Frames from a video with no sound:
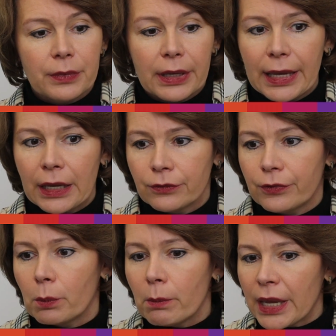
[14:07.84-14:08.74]
Again,
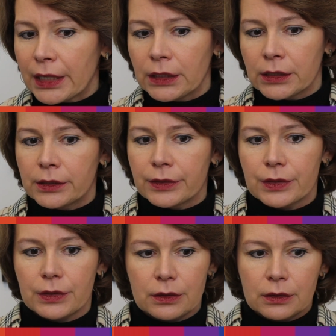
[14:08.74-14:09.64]
for many
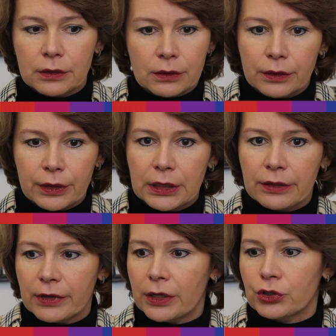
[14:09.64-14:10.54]
years,
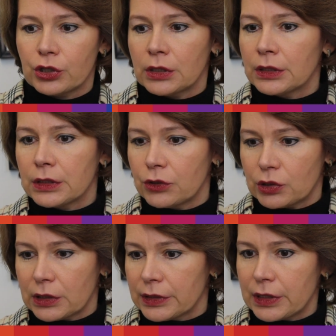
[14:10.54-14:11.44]
innovation and
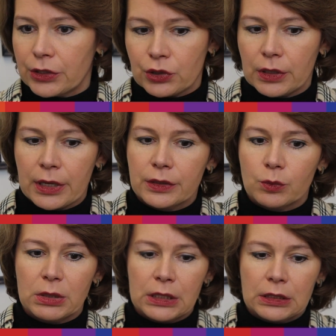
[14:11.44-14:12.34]
digitalization has
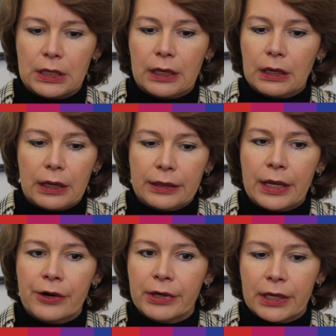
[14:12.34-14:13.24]
been an
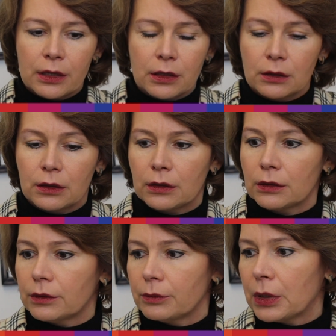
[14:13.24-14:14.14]
area
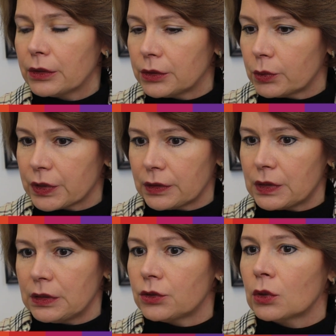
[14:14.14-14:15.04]
that was
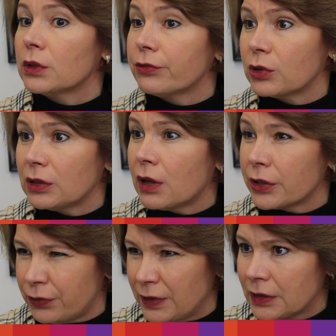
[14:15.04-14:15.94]
considered only for the
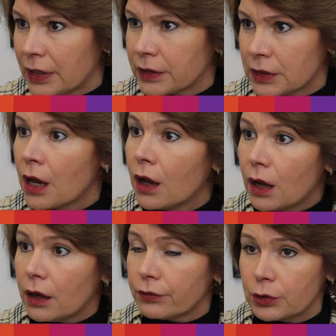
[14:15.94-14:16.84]
large fintechs,
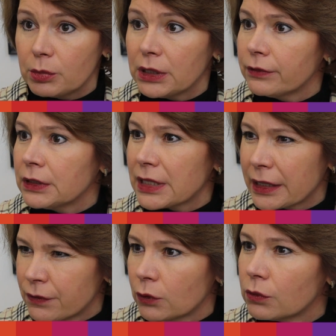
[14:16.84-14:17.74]
for the big
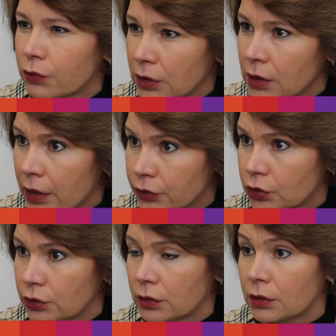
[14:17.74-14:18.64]
fintechs, for the
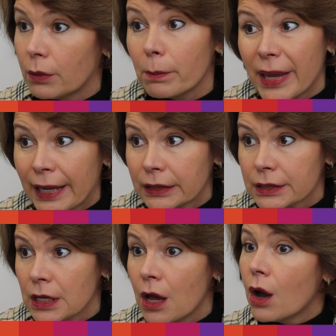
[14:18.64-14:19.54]
large banks.